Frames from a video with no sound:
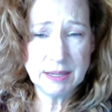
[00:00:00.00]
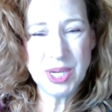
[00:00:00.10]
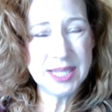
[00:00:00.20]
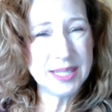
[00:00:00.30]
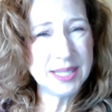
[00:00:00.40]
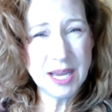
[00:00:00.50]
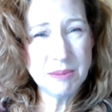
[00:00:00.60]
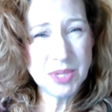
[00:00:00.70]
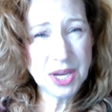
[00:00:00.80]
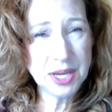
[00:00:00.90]
but
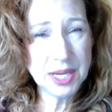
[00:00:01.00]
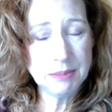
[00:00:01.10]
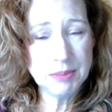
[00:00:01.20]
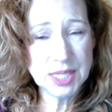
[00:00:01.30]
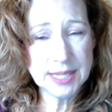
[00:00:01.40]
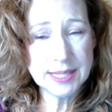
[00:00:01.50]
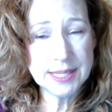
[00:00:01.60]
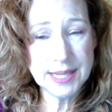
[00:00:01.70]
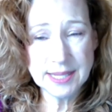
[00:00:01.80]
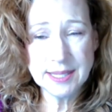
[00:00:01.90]
sometimes
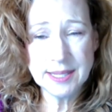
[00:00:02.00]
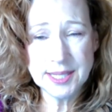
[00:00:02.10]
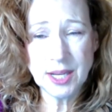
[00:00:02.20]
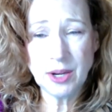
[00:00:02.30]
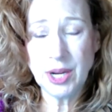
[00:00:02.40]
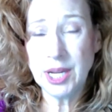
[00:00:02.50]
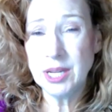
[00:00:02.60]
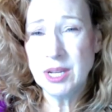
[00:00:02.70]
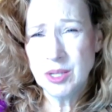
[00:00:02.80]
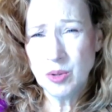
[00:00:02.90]
it's
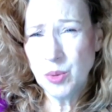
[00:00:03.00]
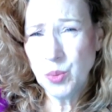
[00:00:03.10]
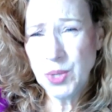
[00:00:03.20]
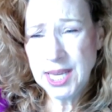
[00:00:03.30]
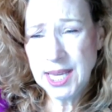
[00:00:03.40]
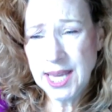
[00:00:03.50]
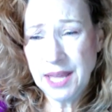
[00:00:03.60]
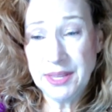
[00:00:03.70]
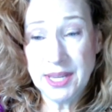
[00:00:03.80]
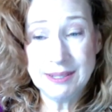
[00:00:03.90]
necessary so that we can
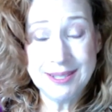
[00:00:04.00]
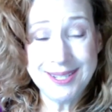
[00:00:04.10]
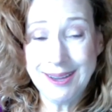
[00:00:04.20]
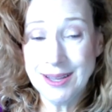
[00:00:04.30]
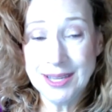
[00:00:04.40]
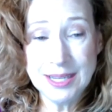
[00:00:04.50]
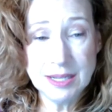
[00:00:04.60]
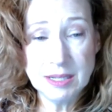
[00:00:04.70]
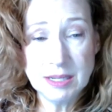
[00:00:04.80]
get things done